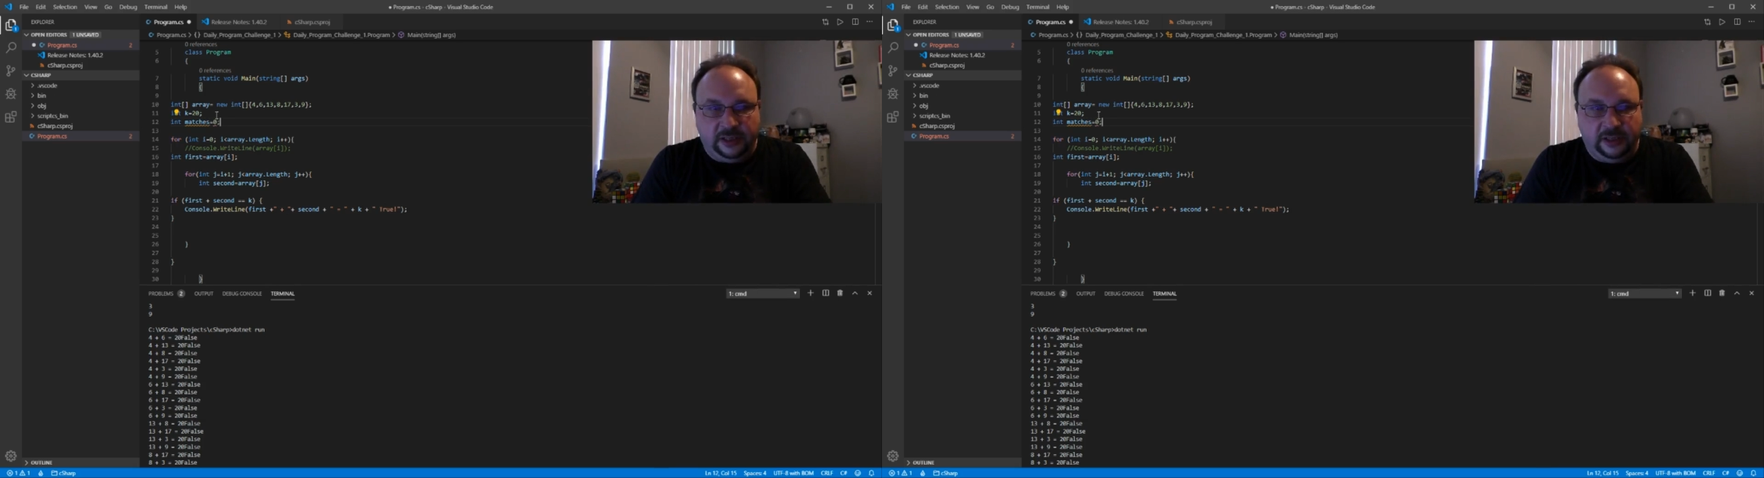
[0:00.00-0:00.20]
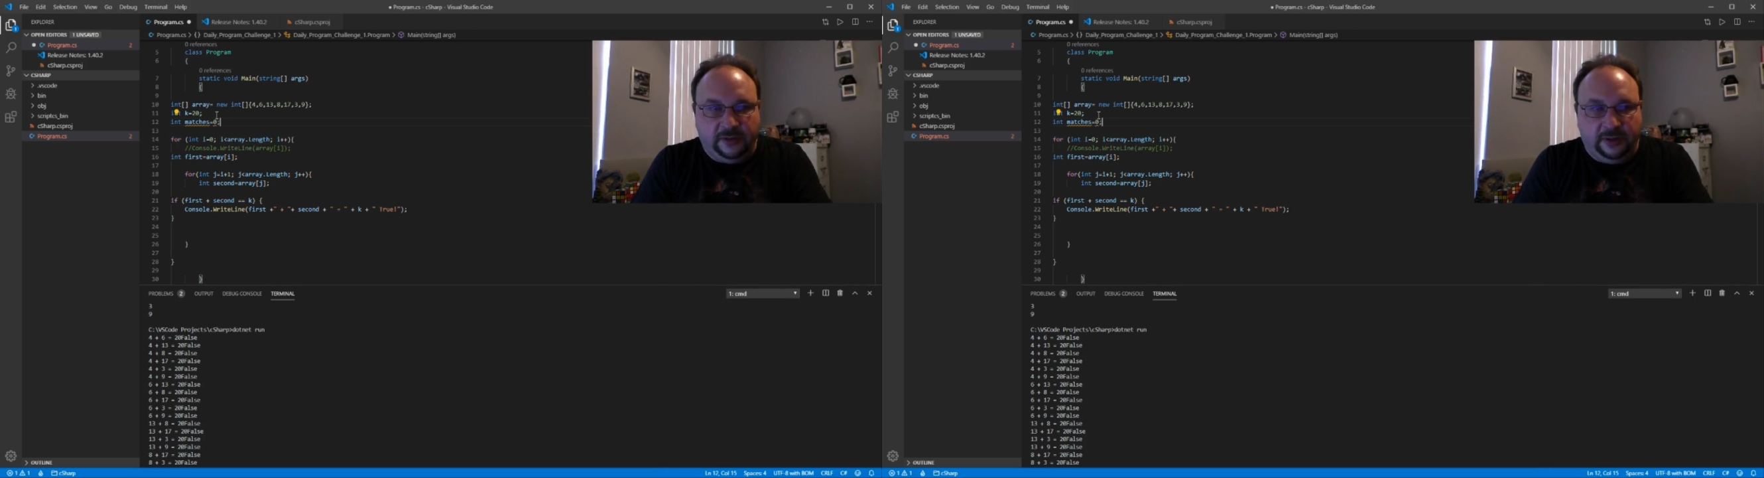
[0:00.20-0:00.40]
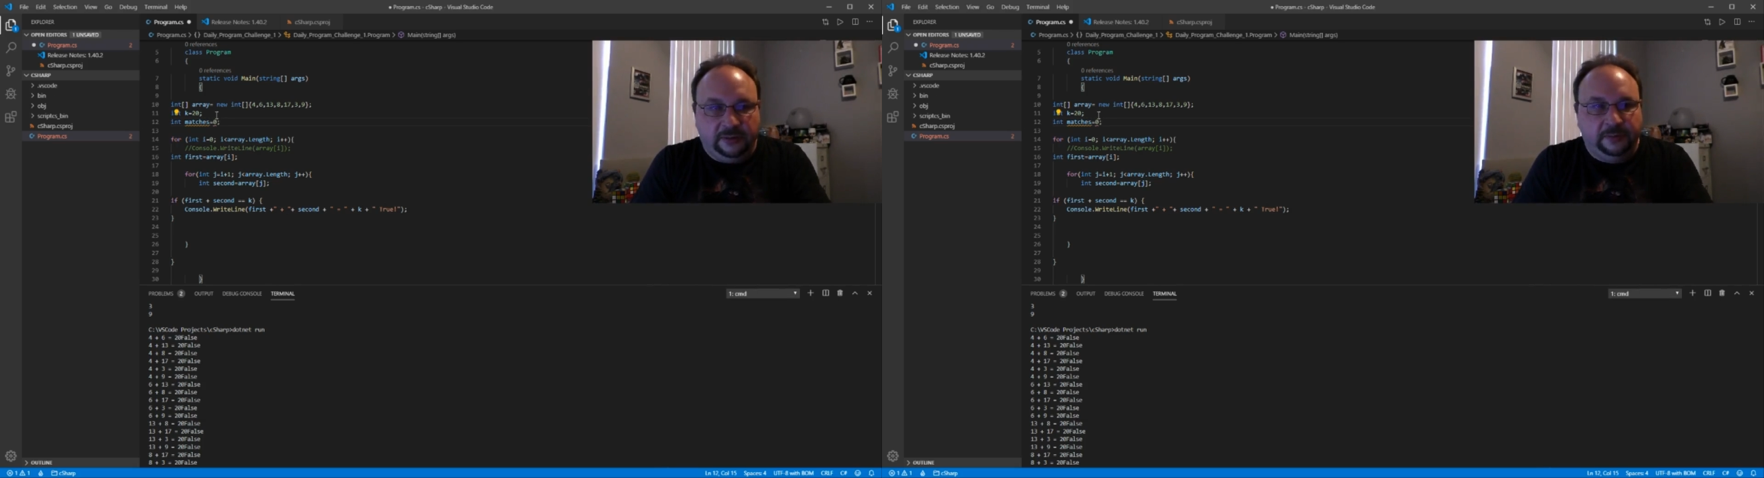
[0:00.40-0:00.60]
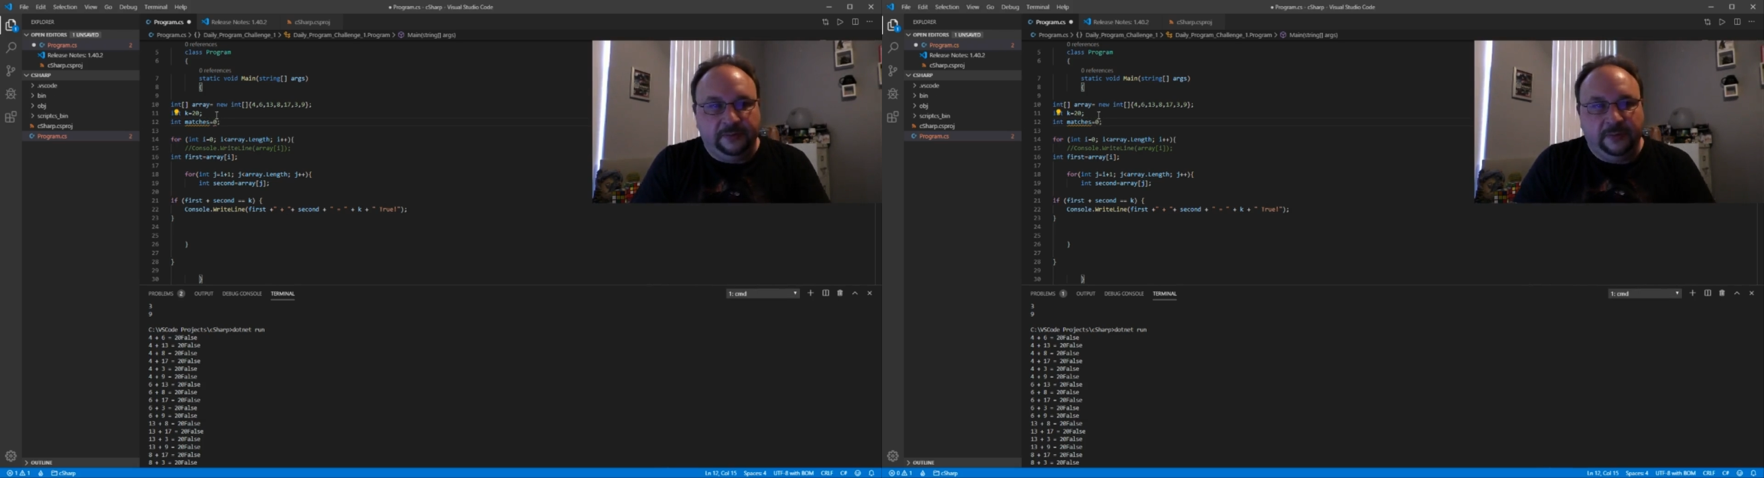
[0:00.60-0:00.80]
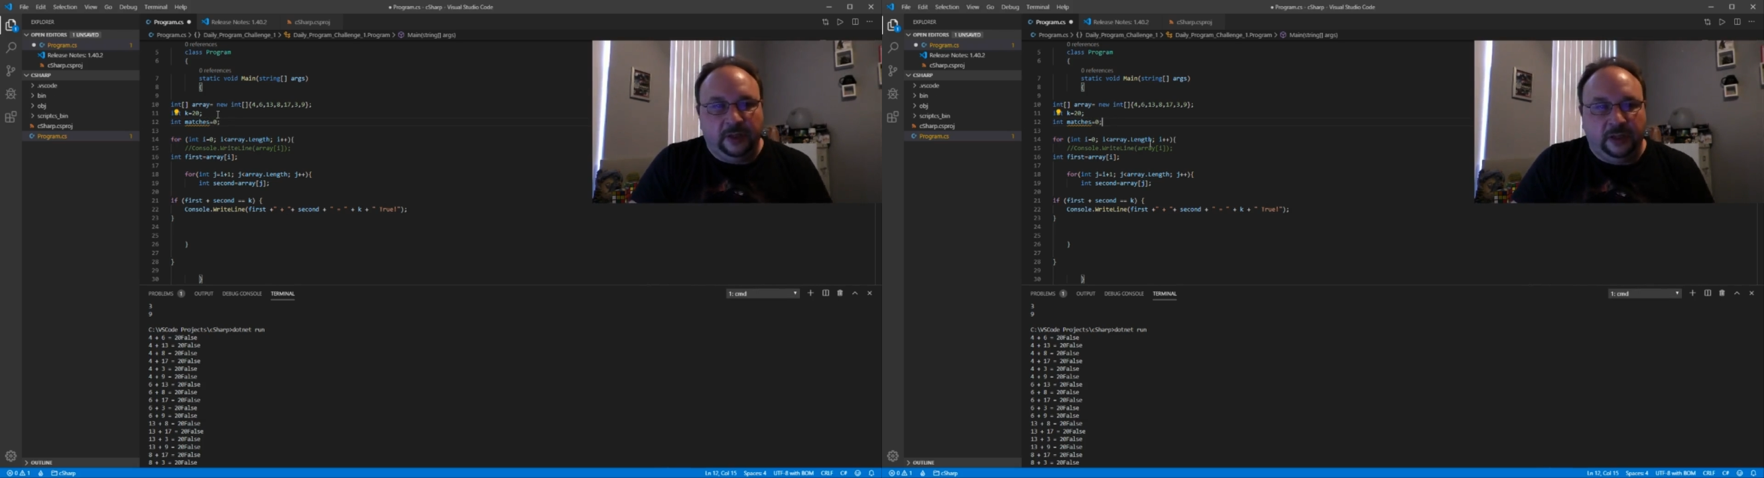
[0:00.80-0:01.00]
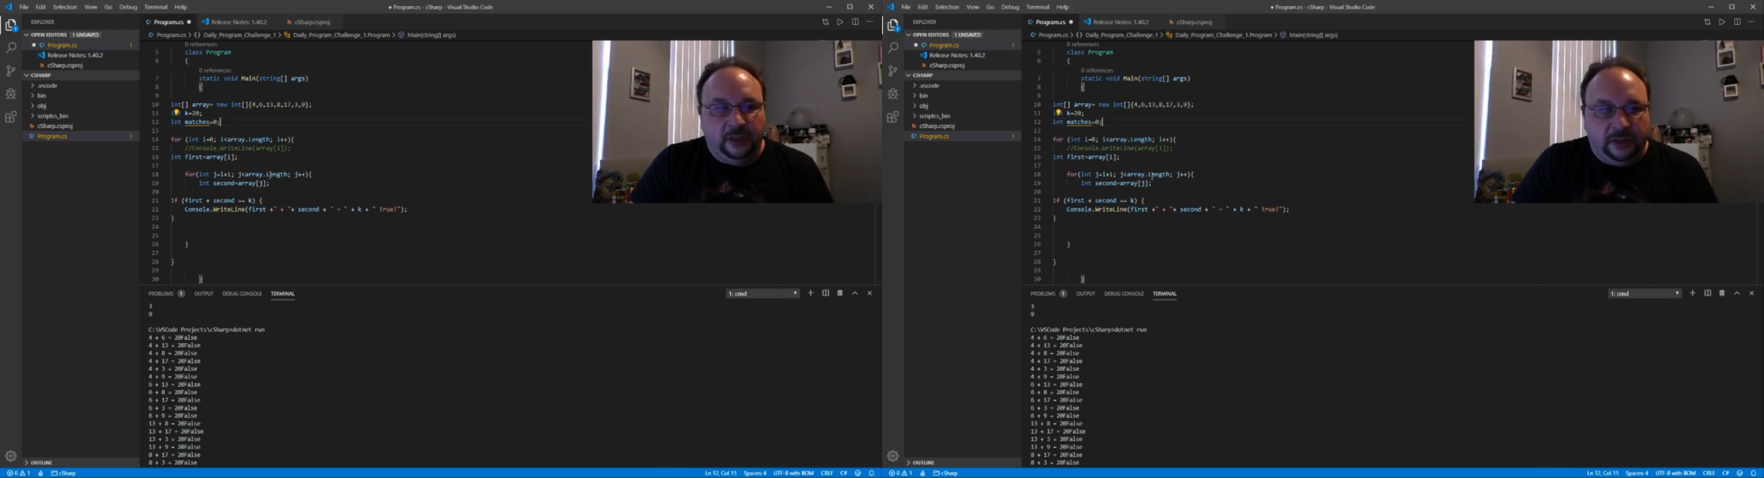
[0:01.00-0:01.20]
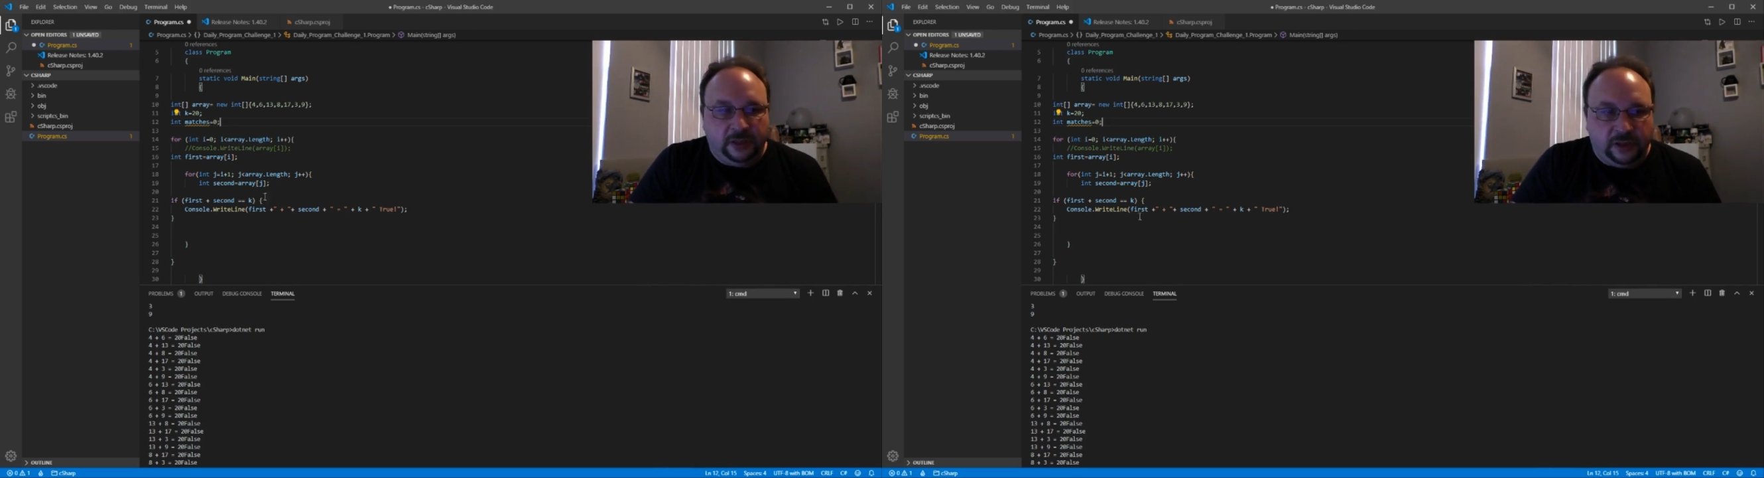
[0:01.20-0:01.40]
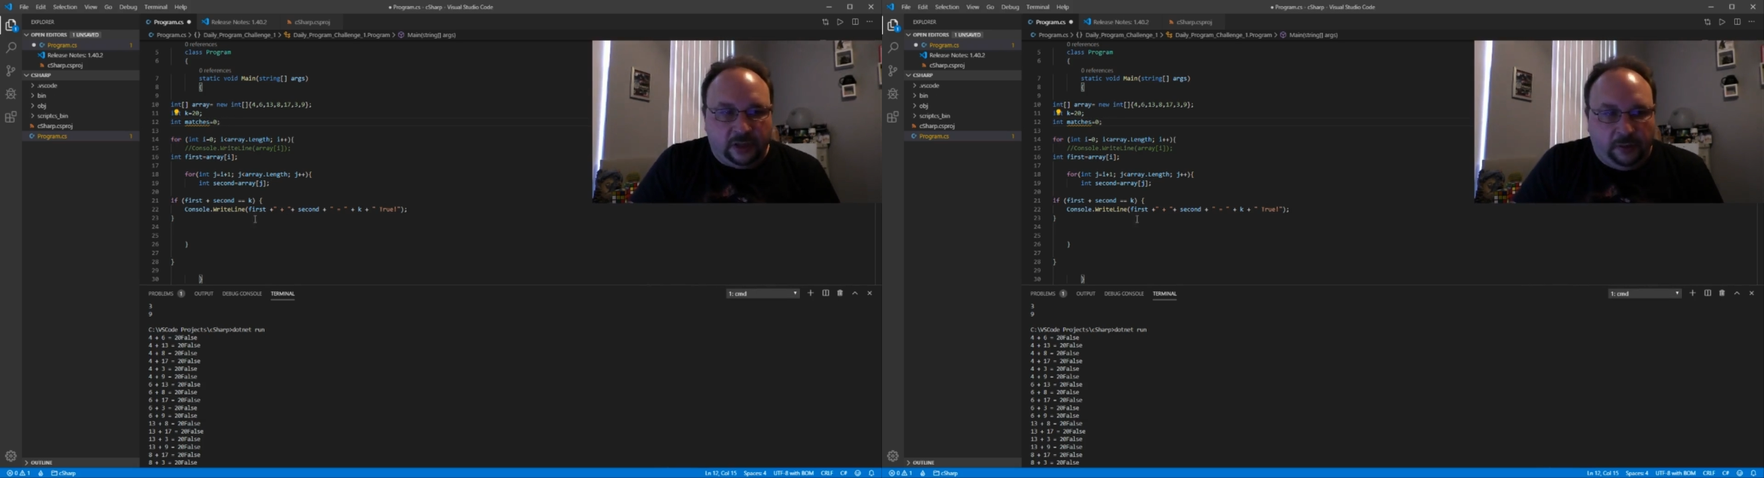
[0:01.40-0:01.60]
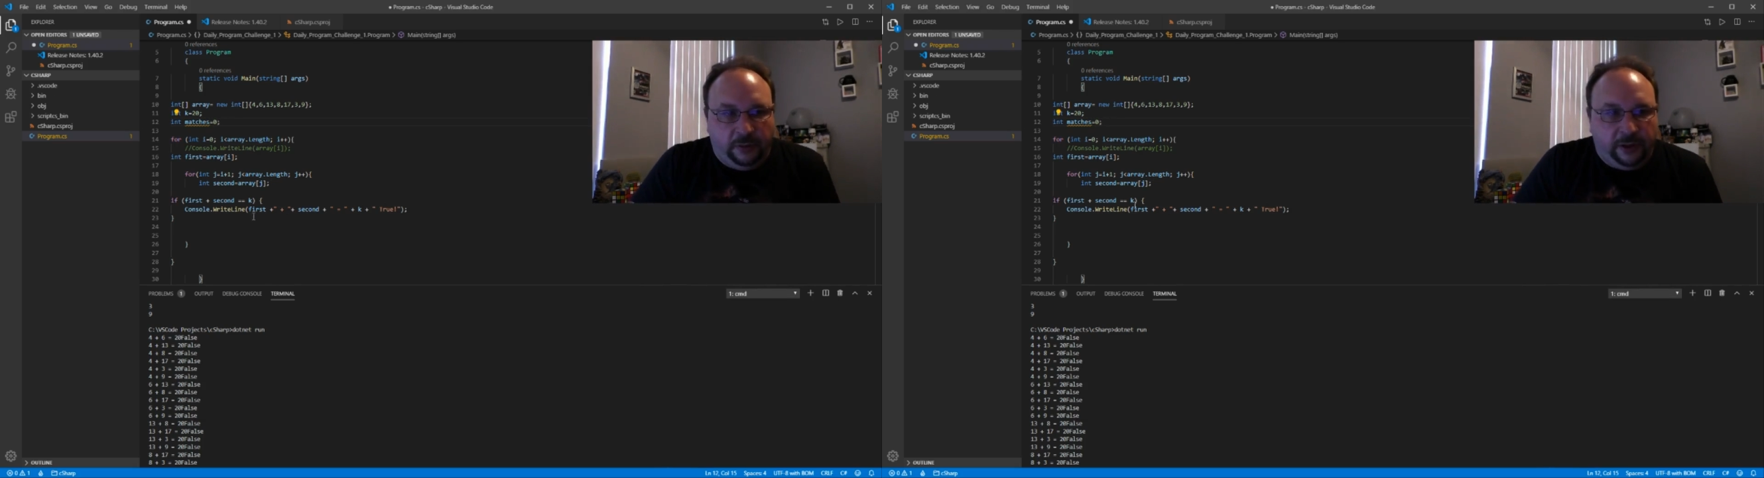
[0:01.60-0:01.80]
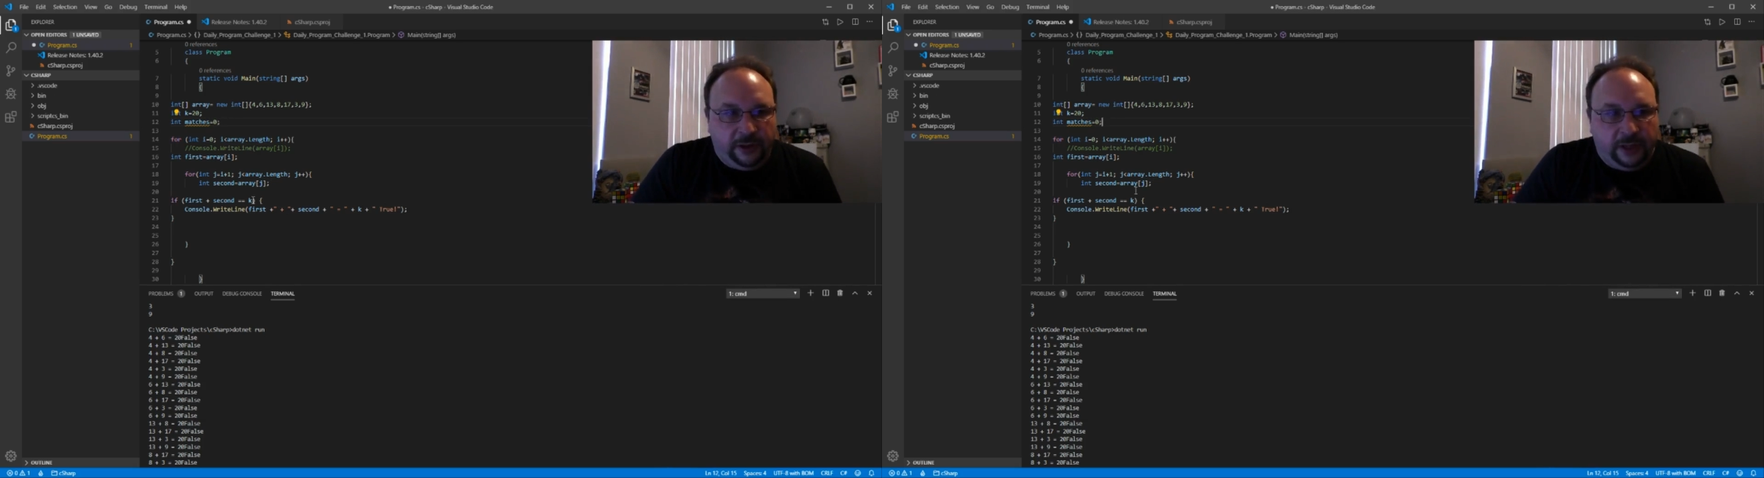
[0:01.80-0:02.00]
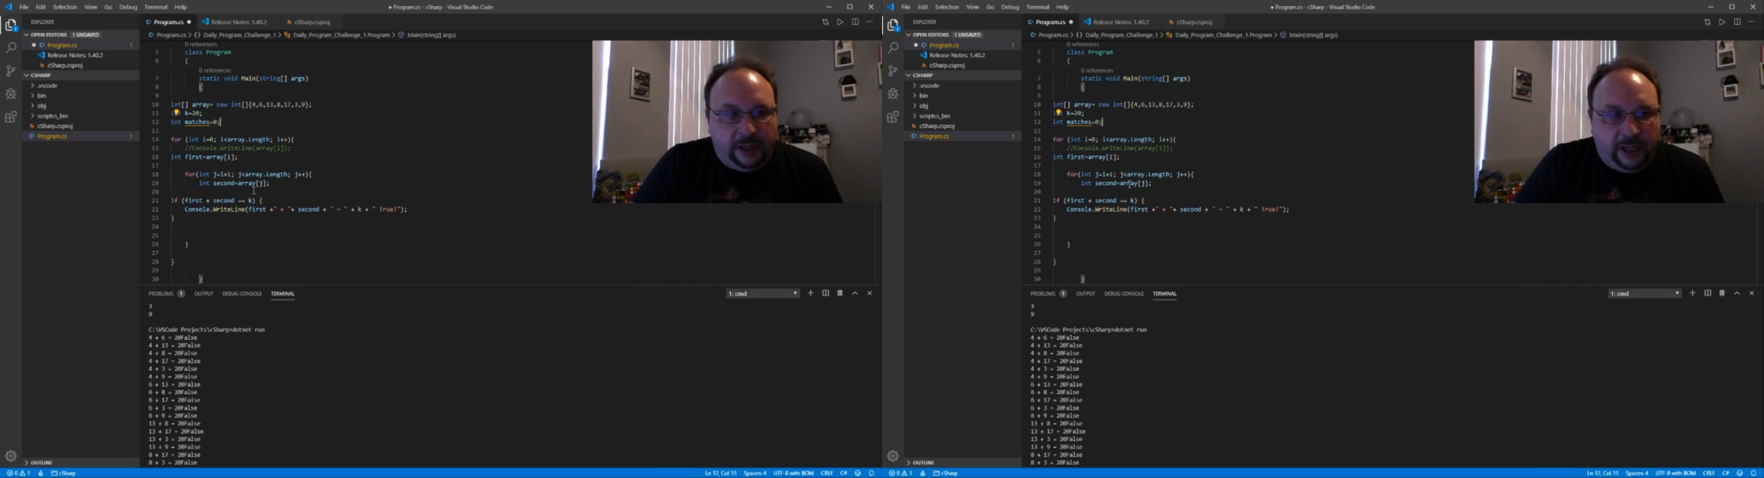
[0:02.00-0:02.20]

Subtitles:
0 to start with.